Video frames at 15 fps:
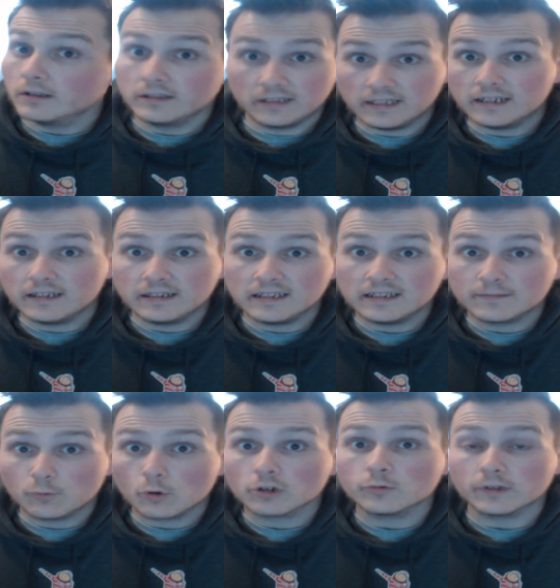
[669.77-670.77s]
TNT
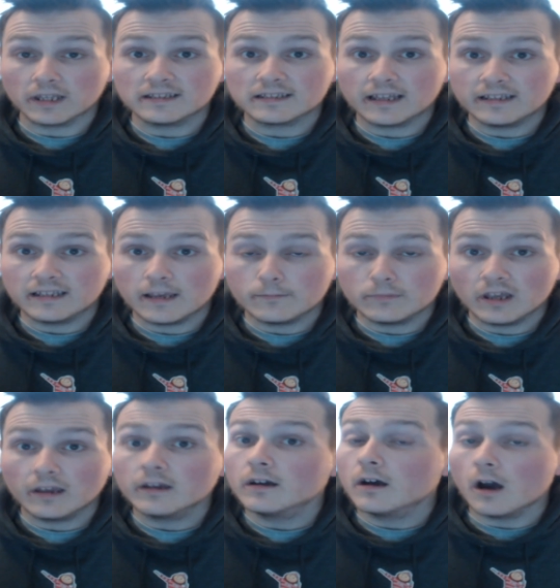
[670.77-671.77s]
Sports with Inside the
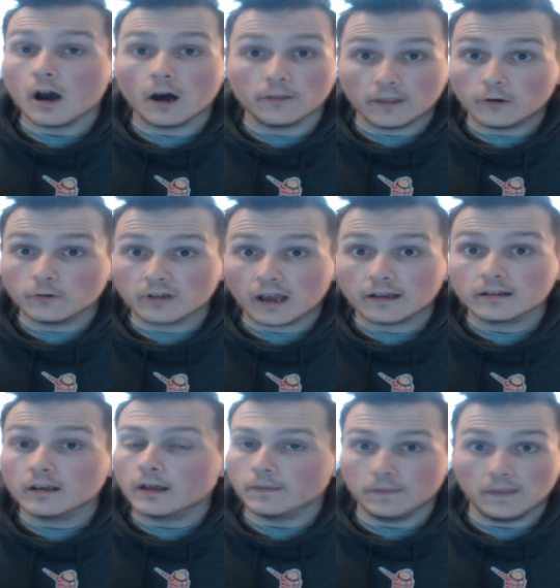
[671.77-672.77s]
NBA, uh, those guys,
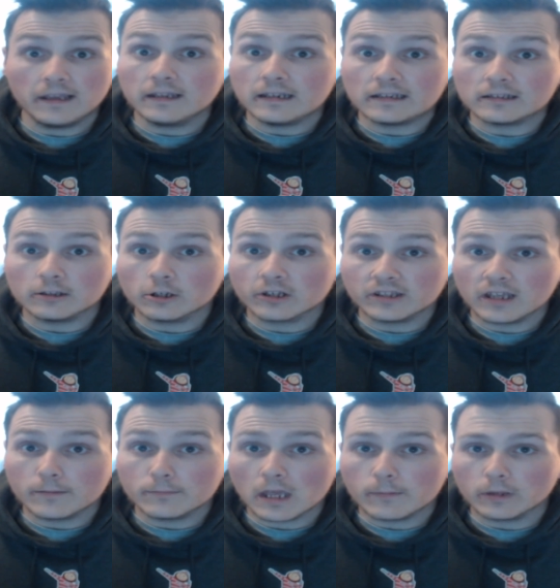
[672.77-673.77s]
they could easily look at the
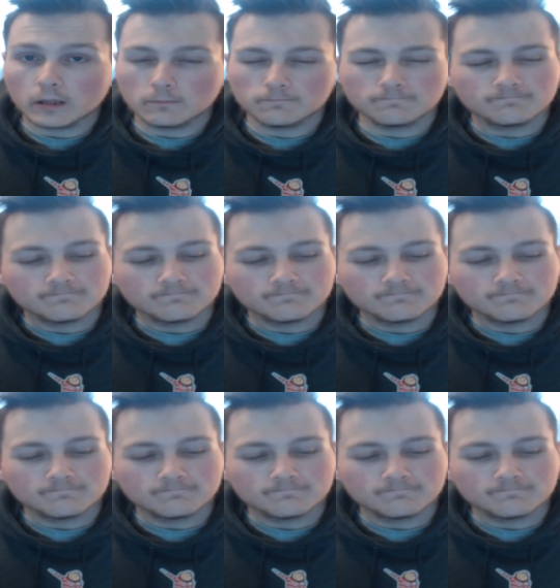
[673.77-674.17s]
NBA and be like,